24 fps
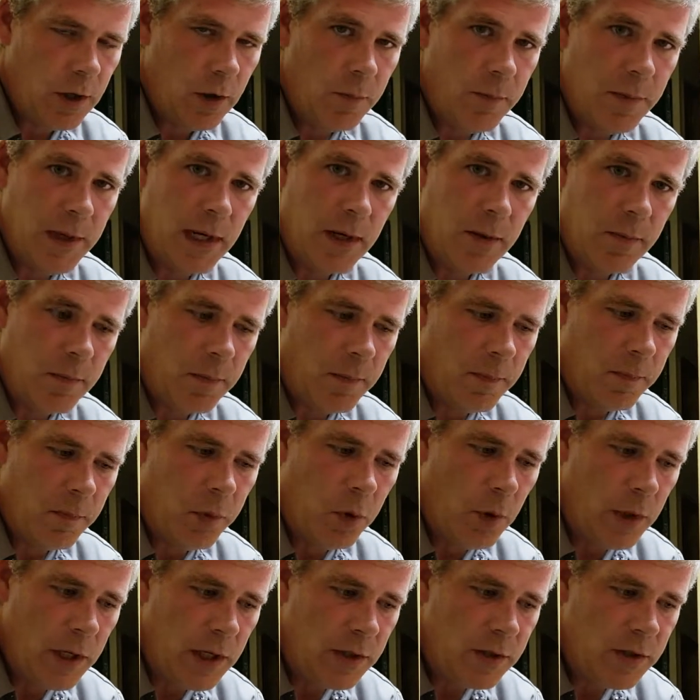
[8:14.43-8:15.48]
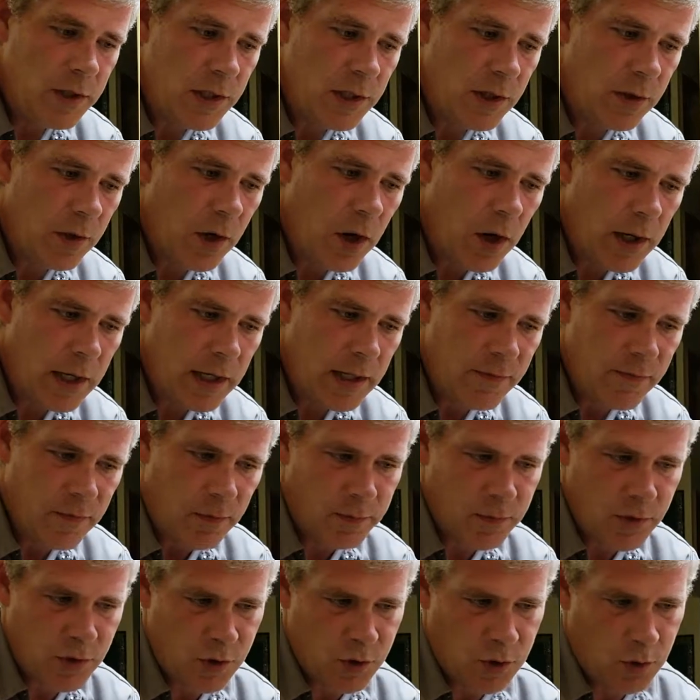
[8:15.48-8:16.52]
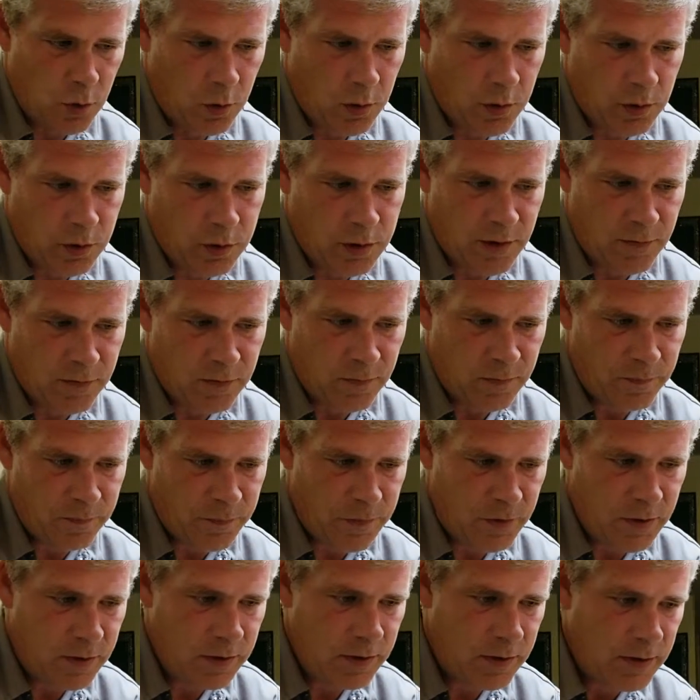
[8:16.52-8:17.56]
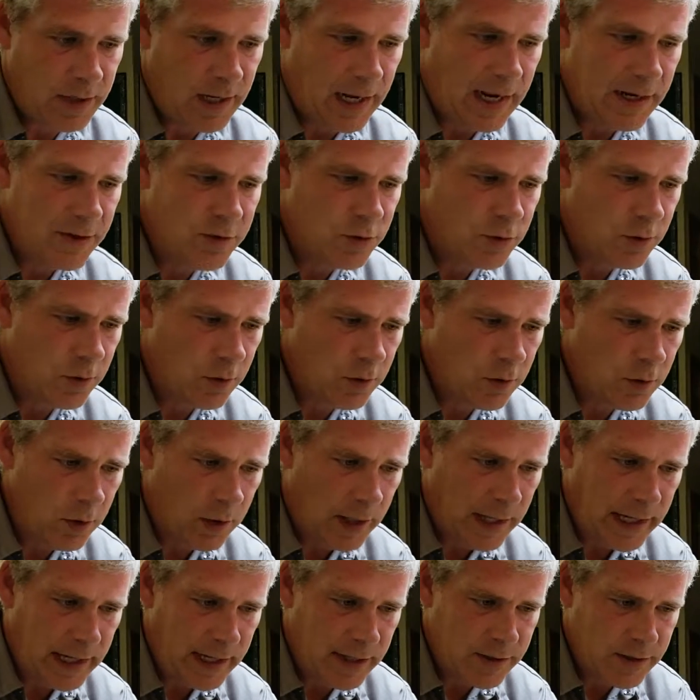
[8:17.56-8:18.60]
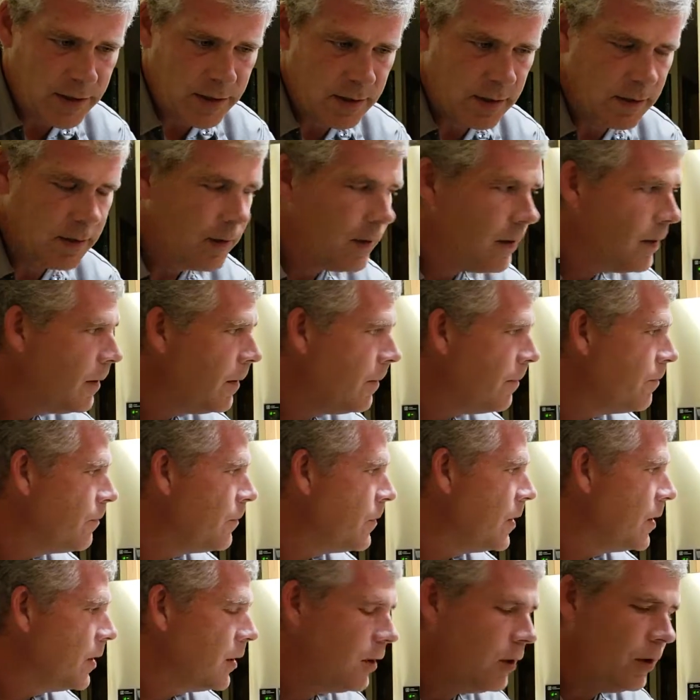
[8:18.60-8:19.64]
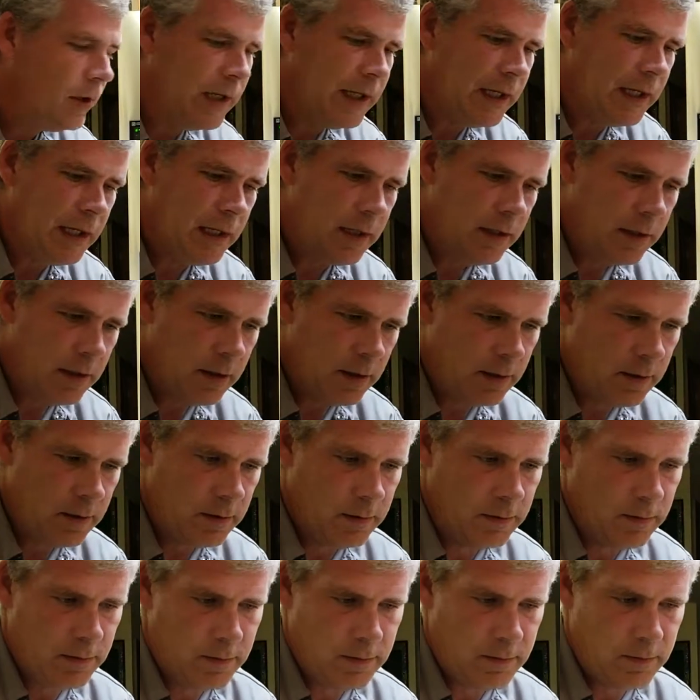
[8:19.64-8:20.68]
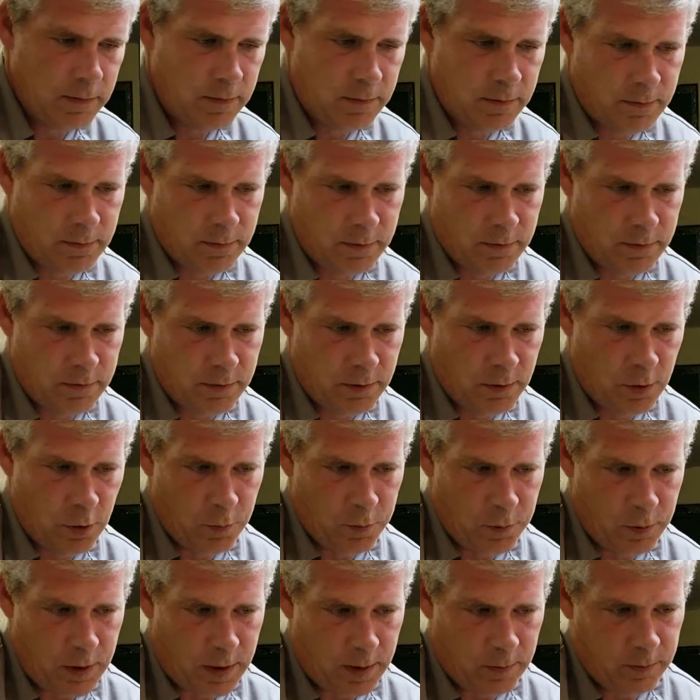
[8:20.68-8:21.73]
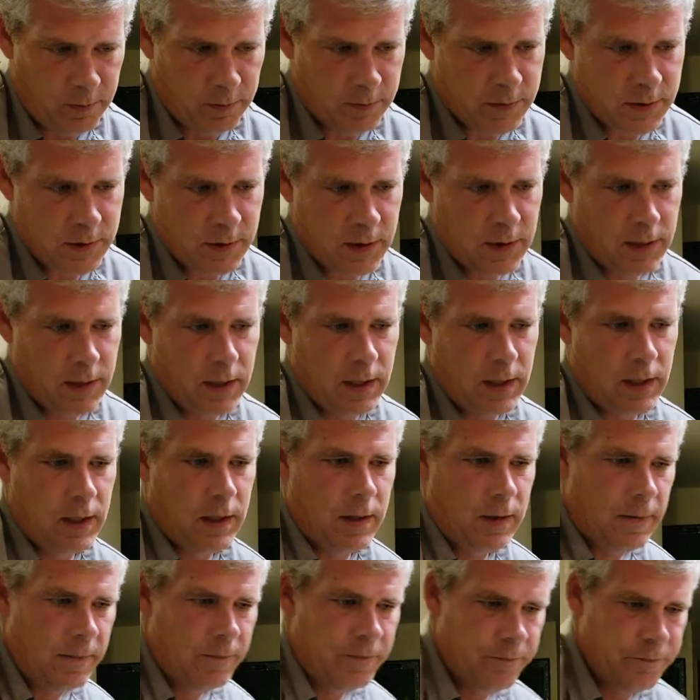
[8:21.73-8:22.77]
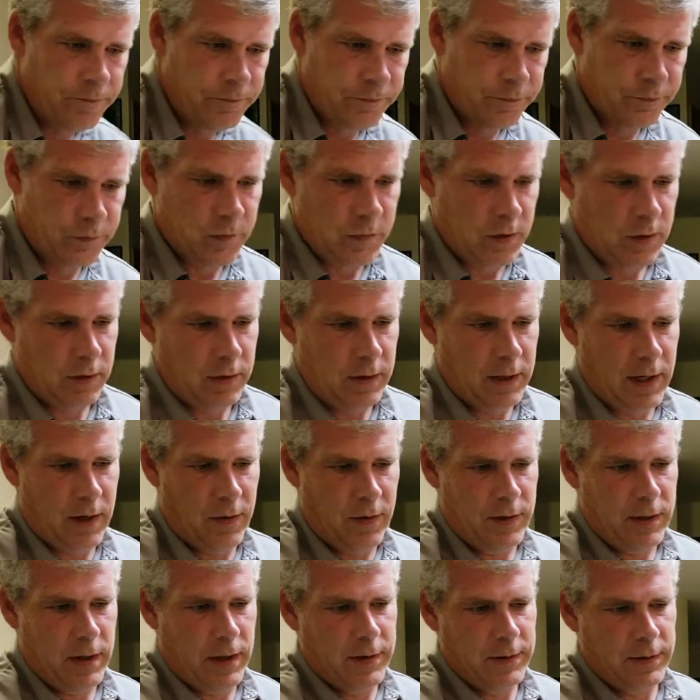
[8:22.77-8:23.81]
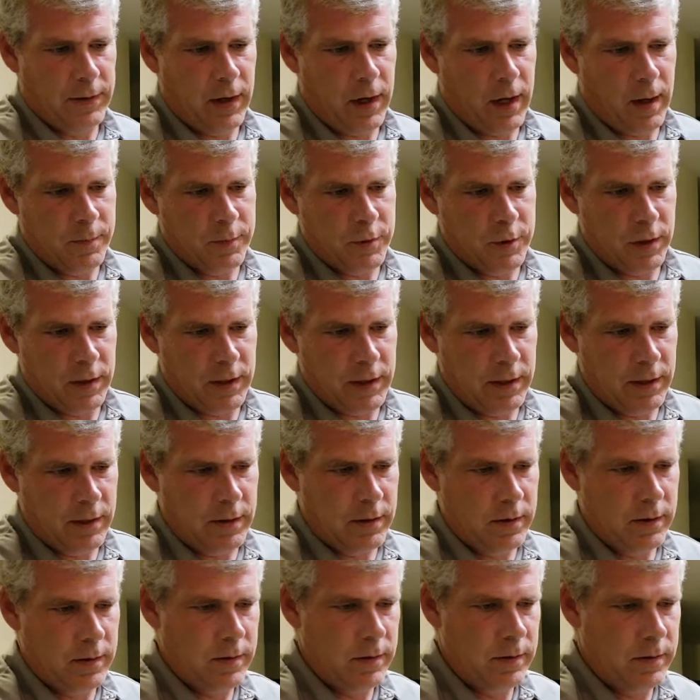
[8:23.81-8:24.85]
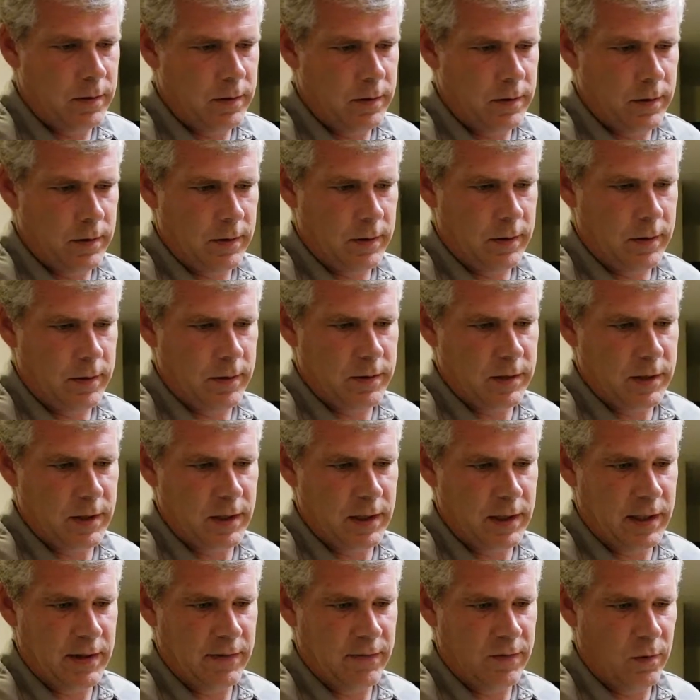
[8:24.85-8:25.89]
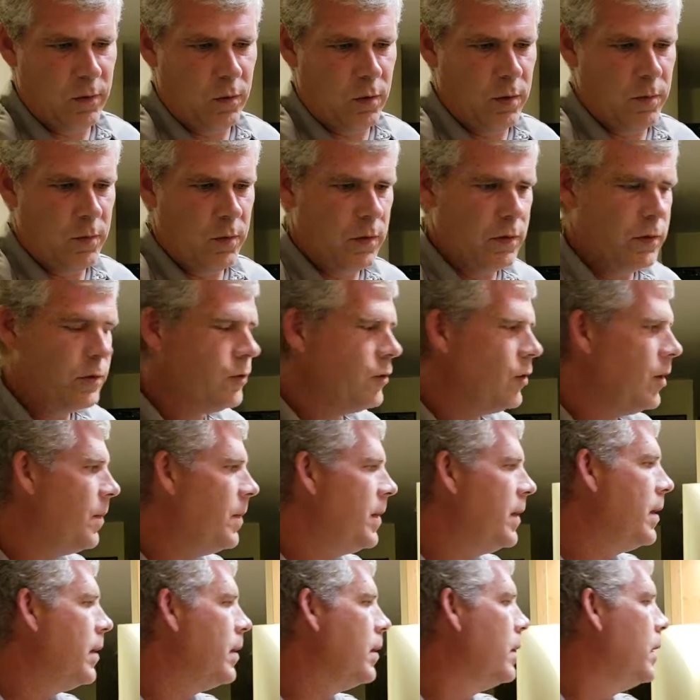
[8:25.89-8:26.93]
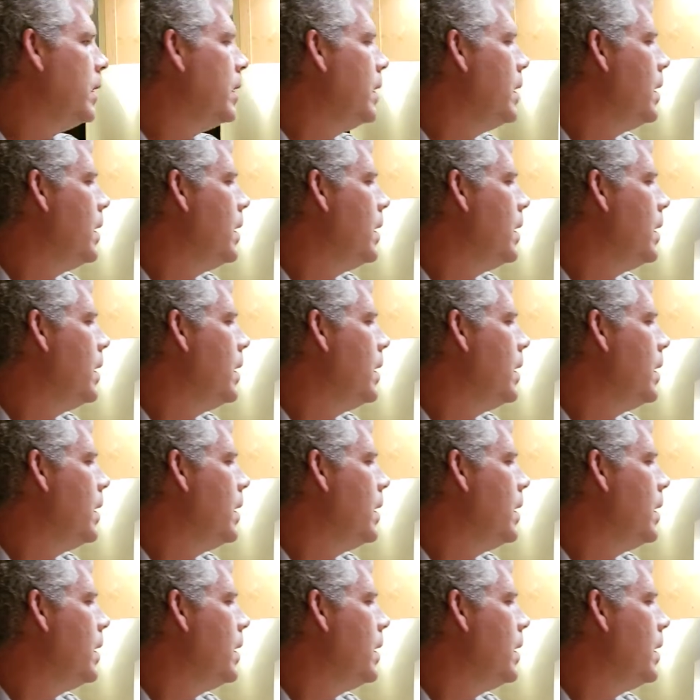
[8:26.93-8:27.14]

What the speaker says: being put into your honey from the storage of them. Natural glass, clean, no problems. Now another option here, it's going to give it one more drip here.